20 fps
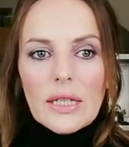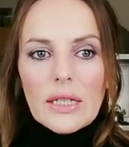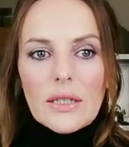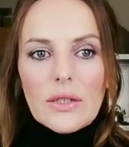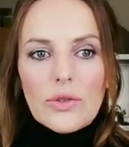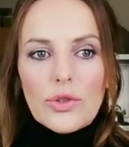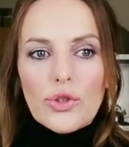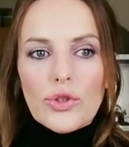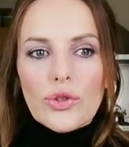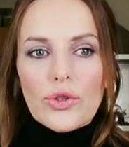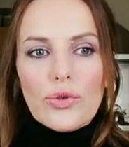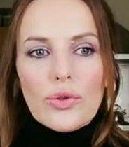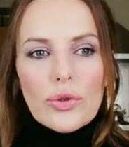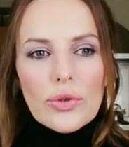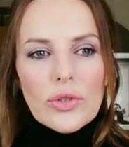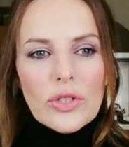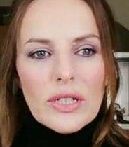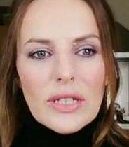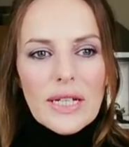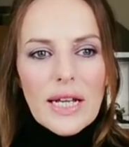
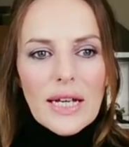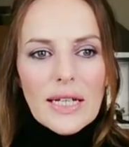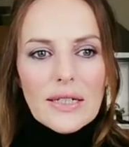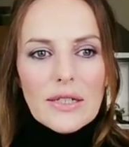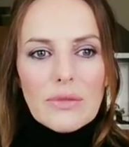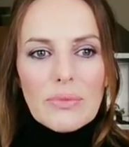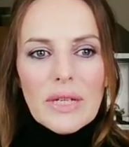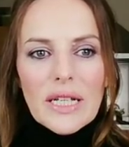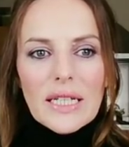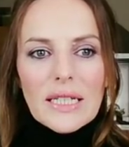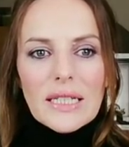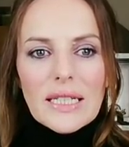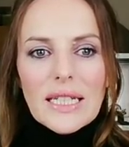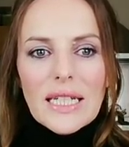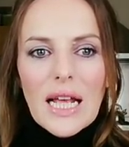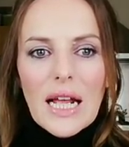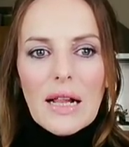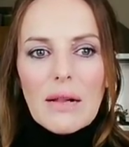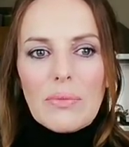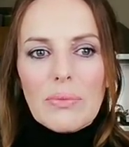scrutinize me and
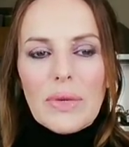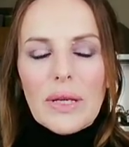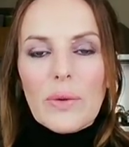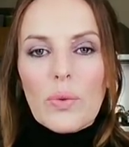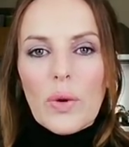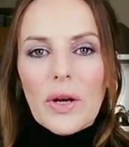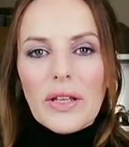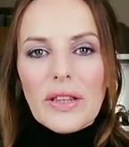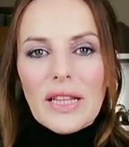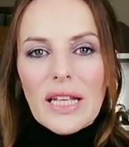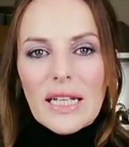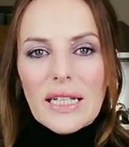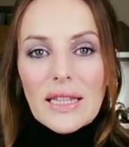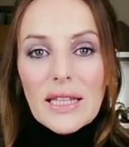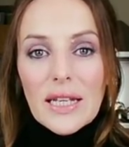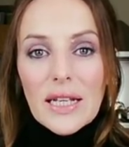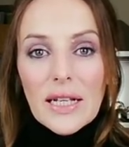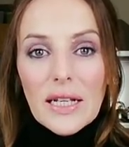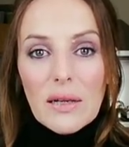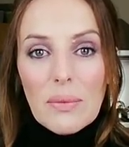tell me what they
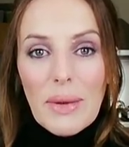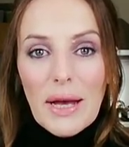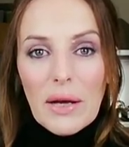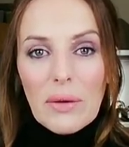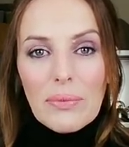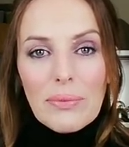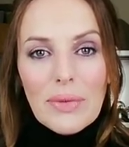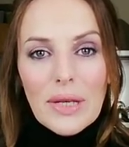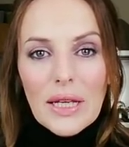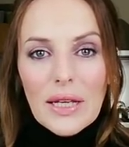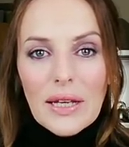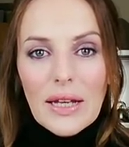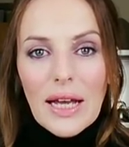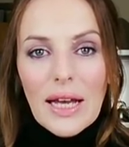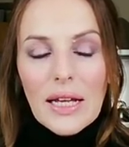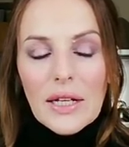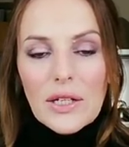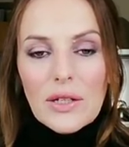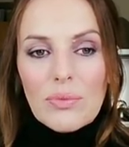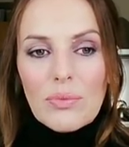think about me
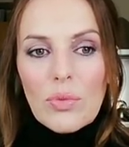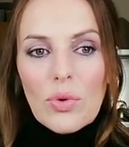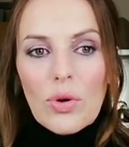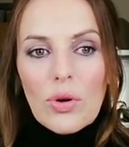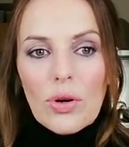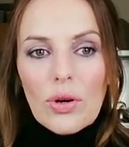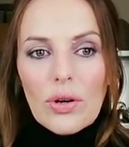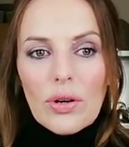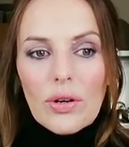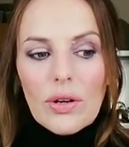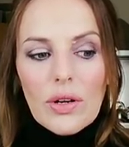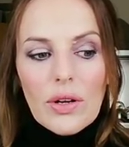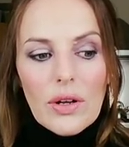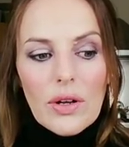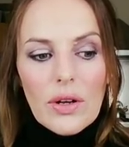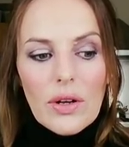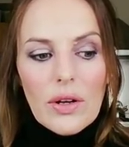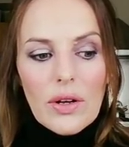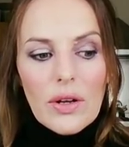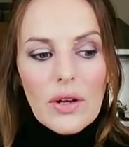anymore.
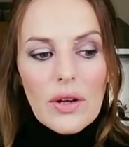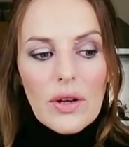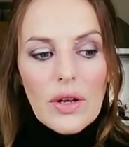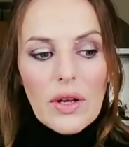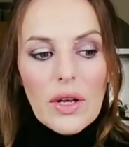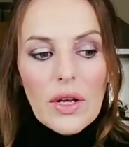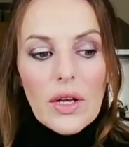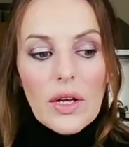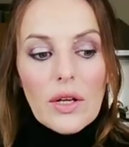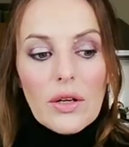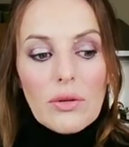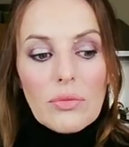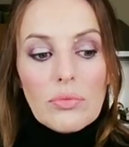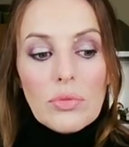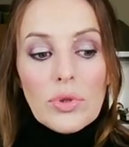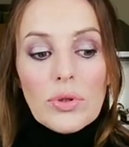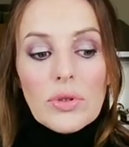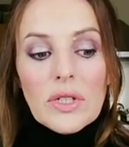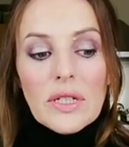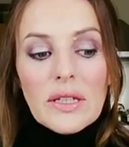
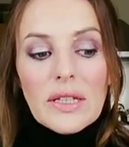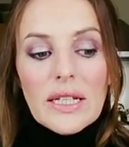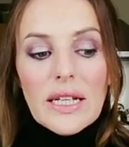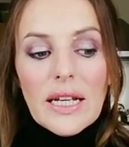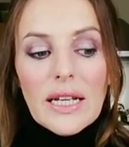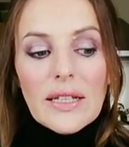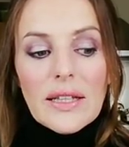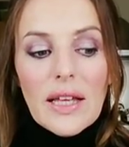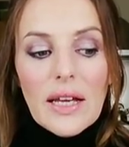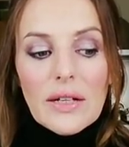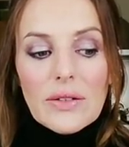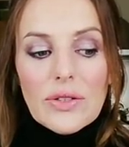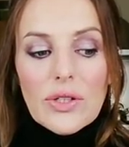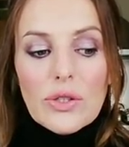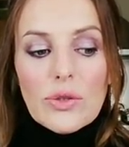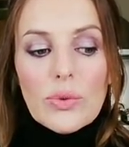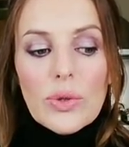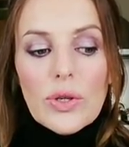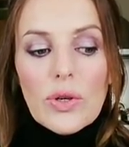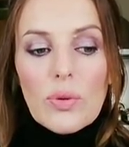Moon in the 8th house
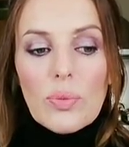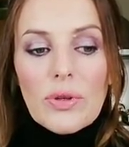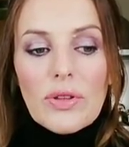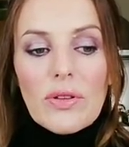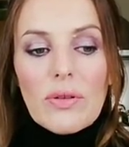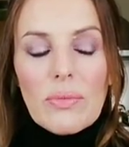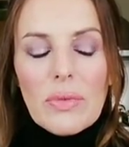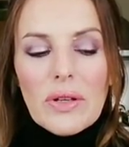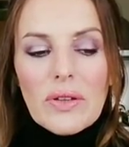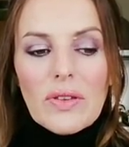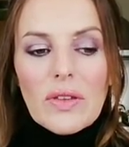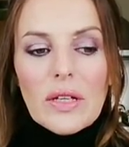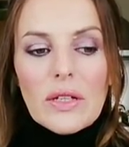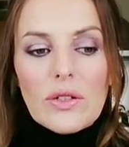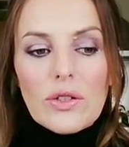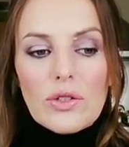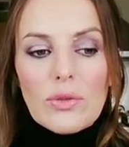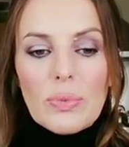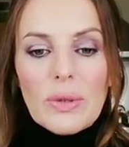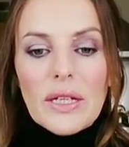as we open the month. There
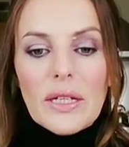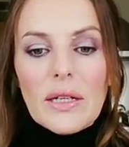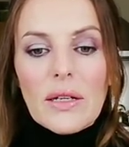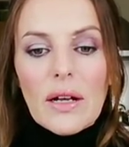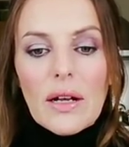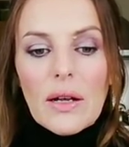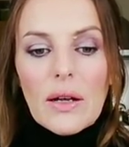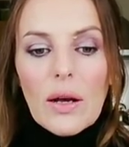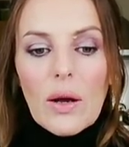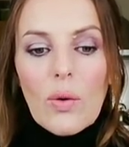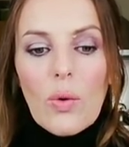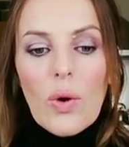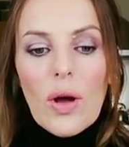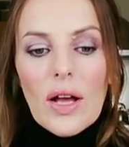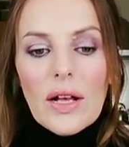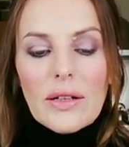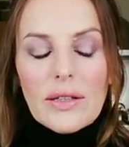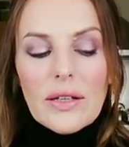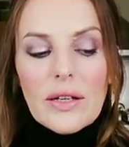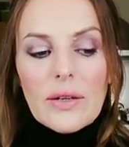could have been a
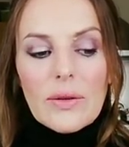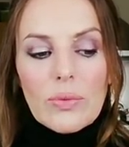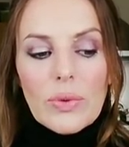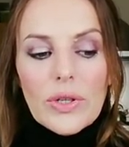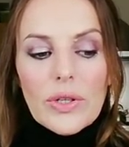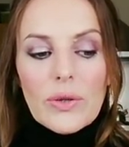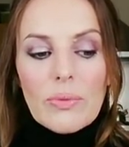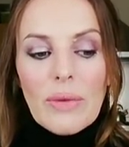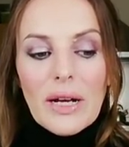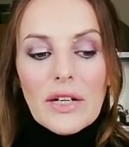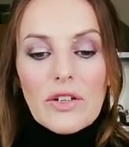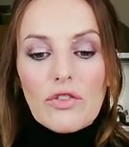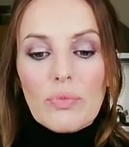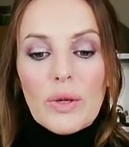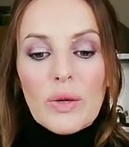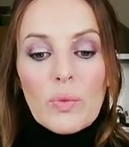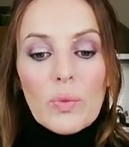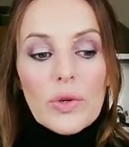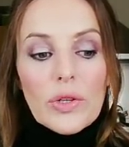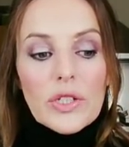while there where you might have
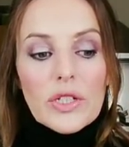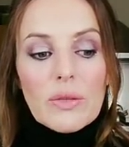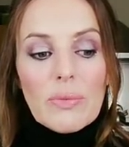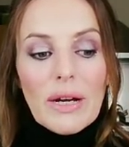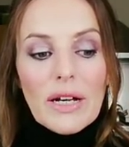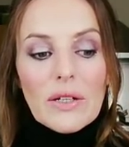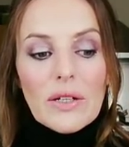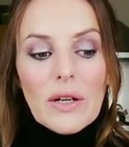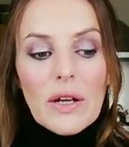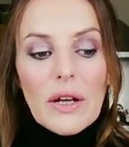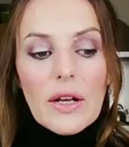been worried about